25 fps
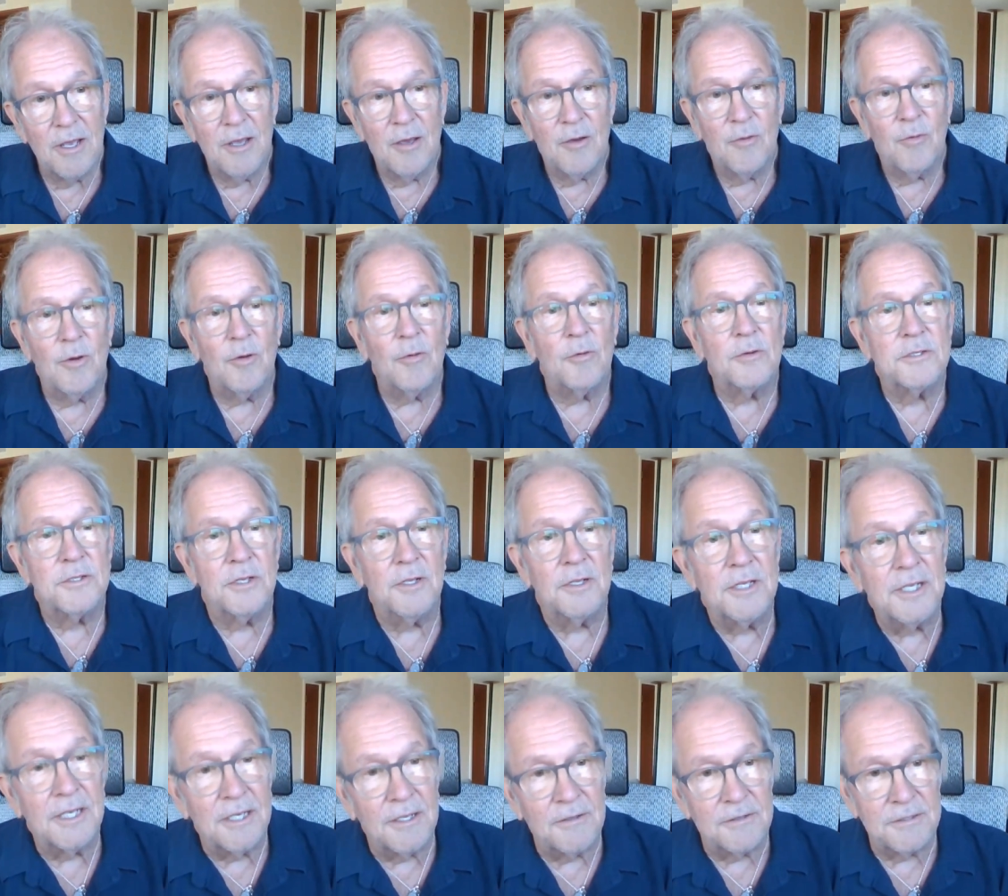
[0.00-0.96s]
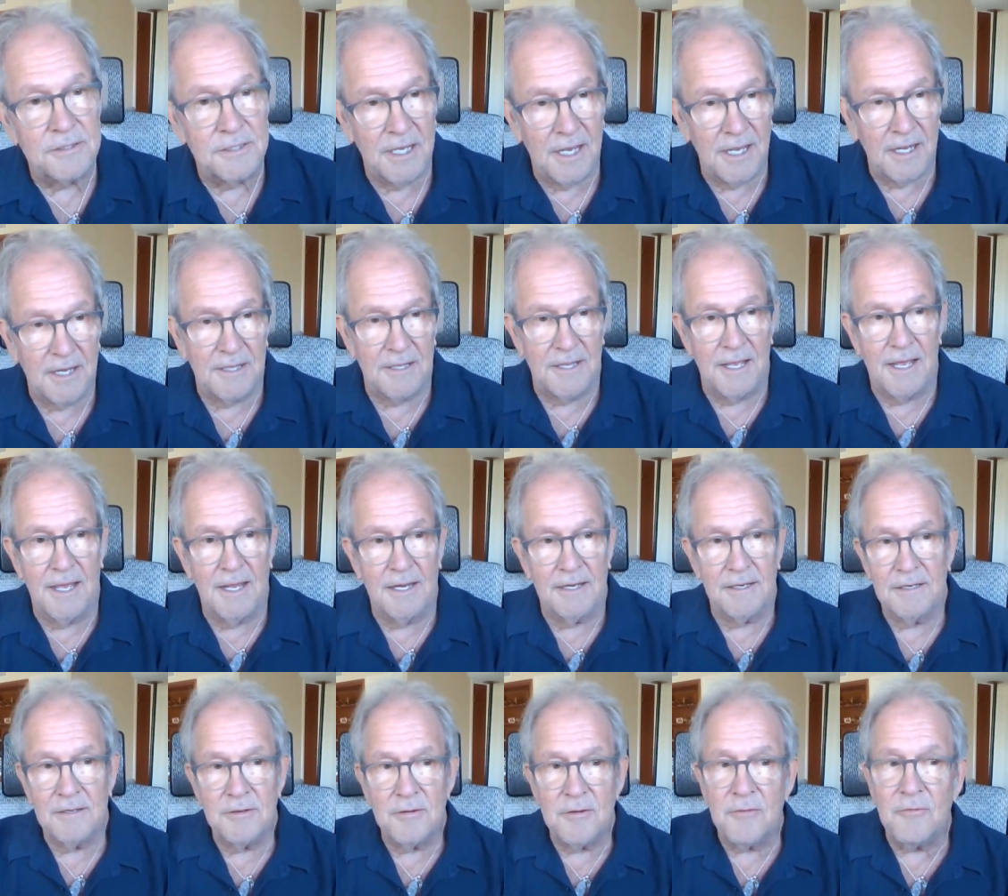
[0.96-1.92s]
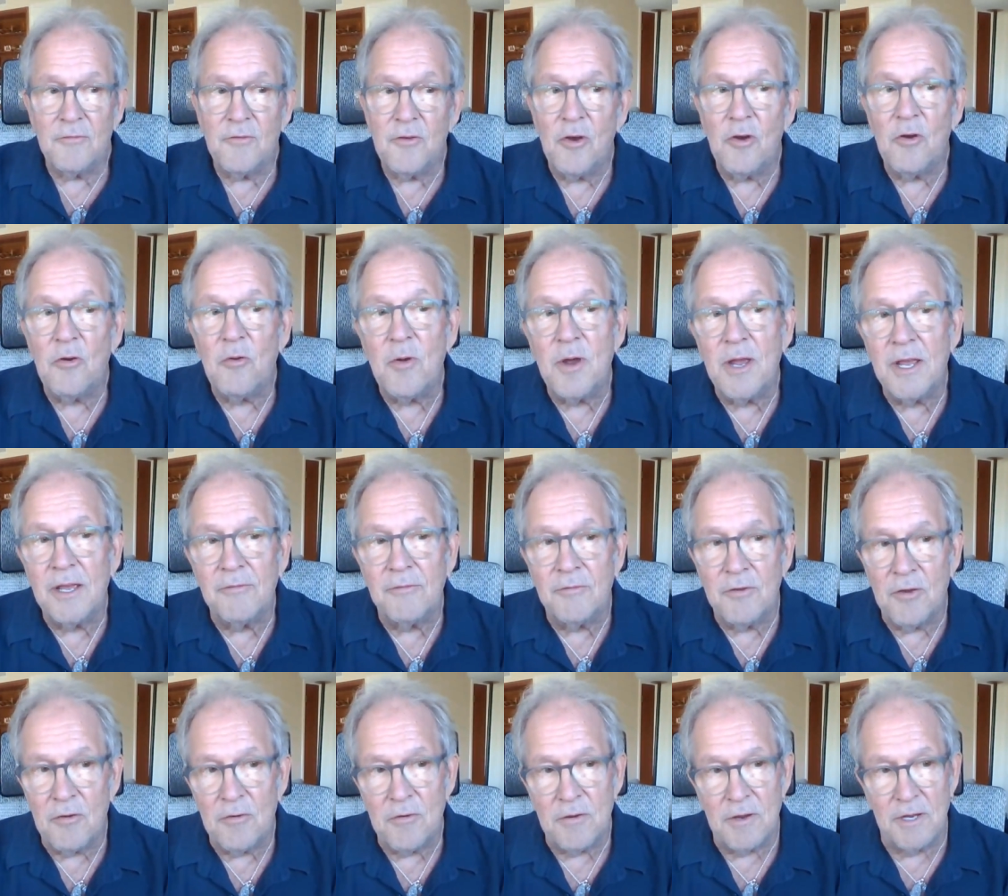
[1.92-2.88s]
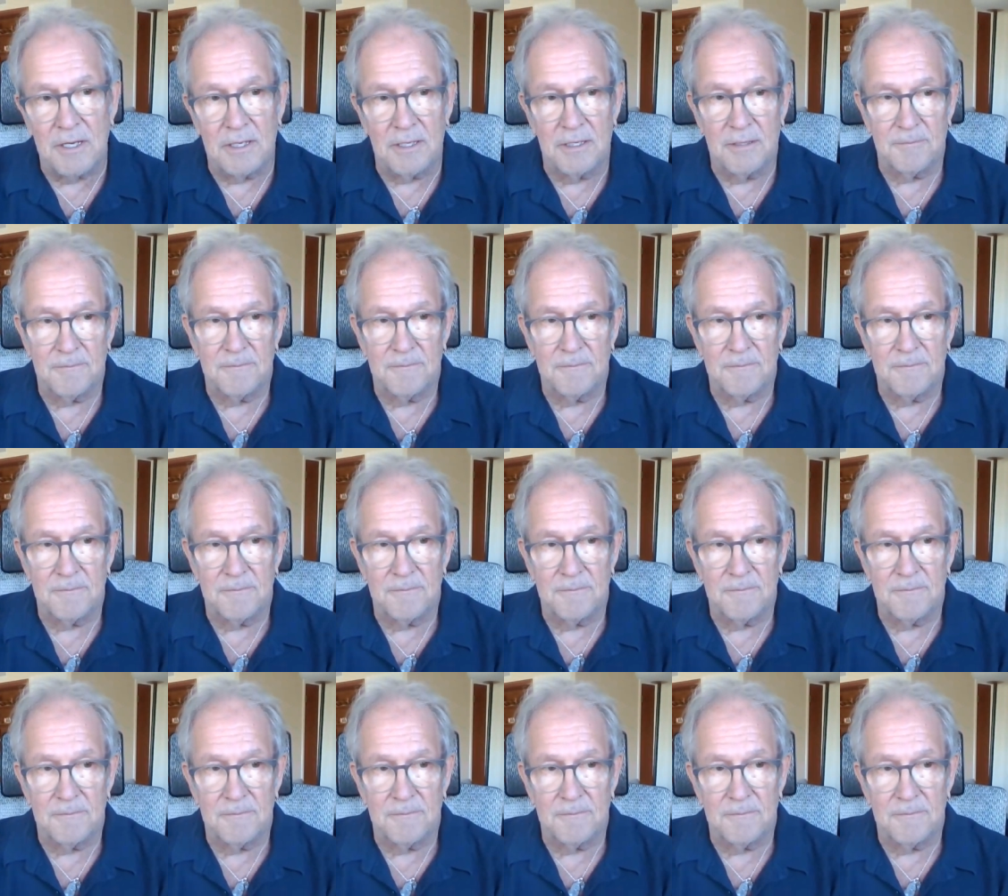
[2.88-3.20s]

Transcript: what was on the other side of that. You have no way of knowing.